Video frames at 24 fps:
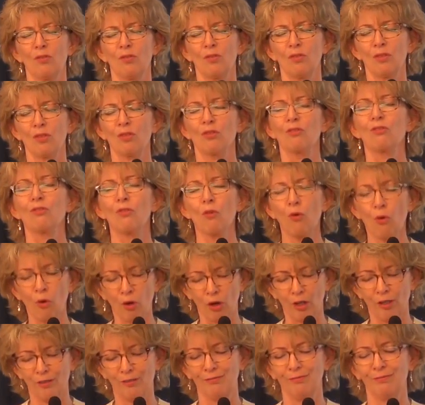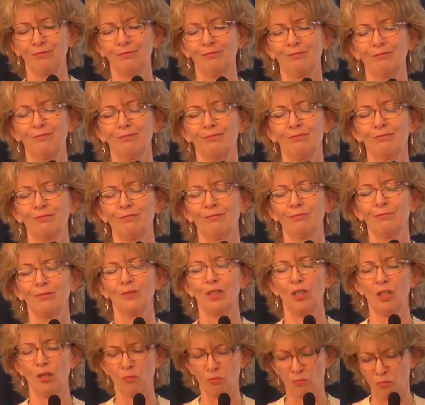to soar,
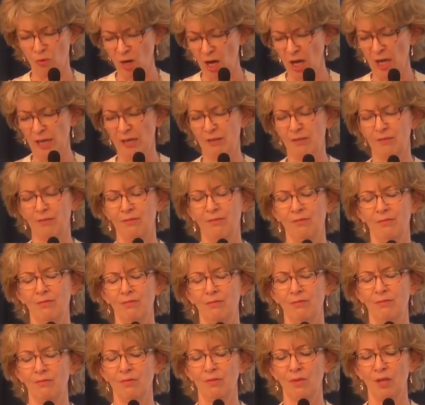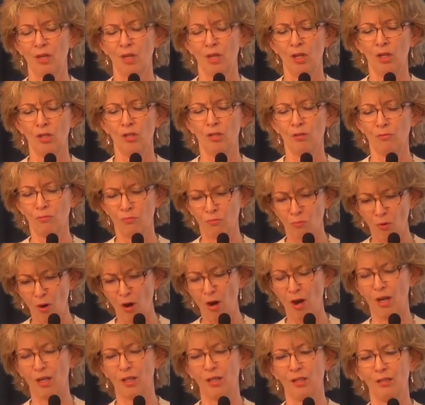to run, to
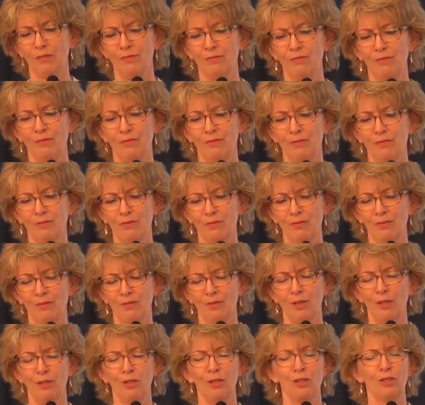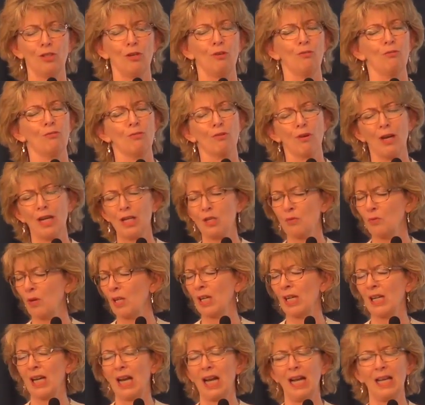walk, to show grace when
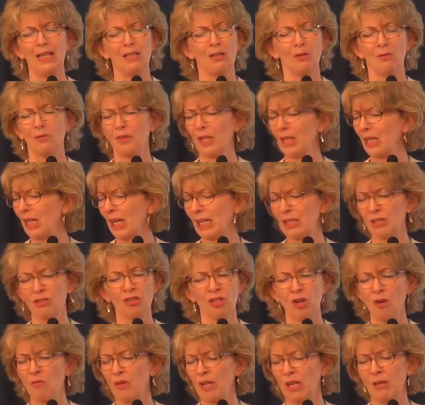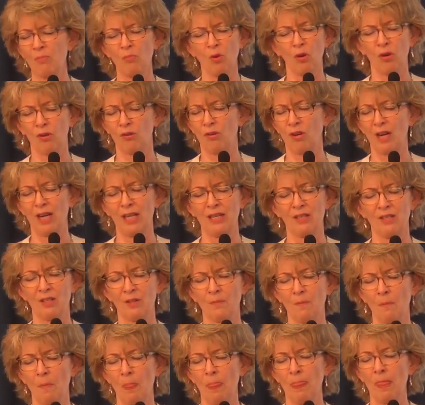I, I don't think I can show any more grace,
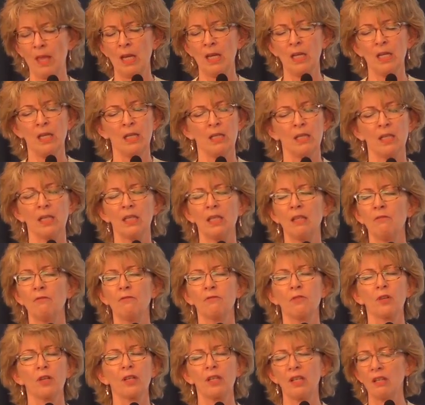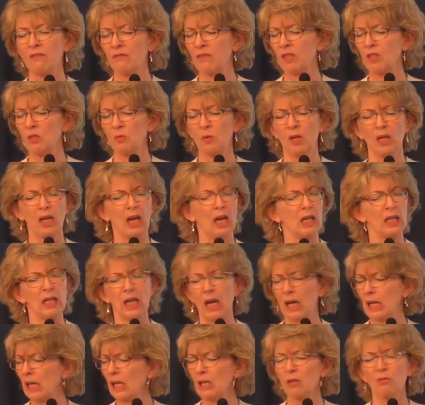to give forgiveness when,
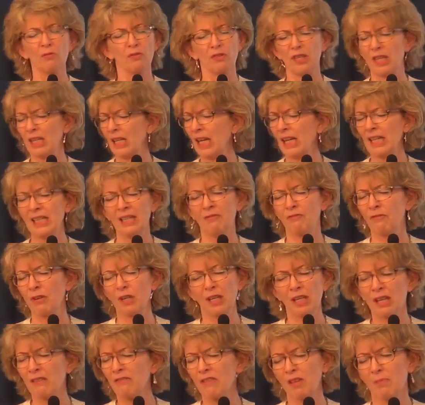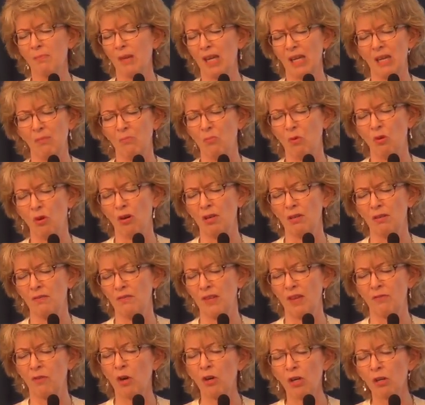God, I don't think I can forgive them anymore.
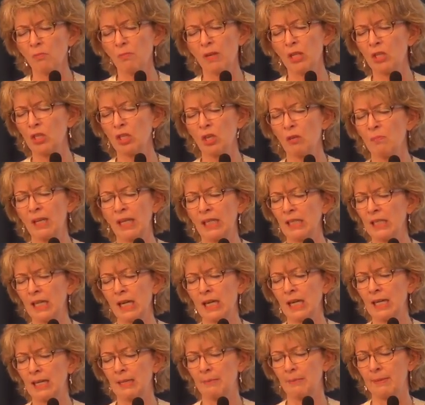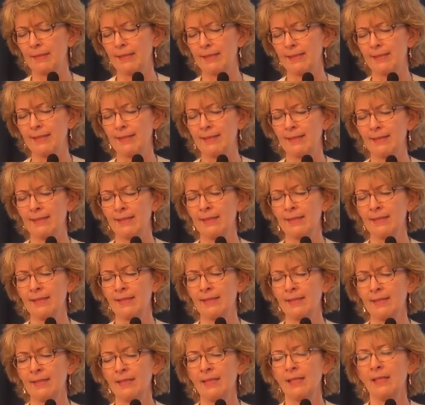They've hurt me so many times.
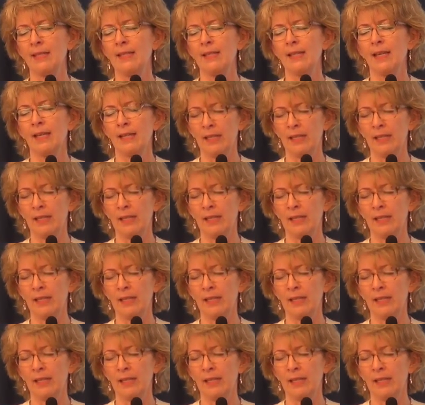I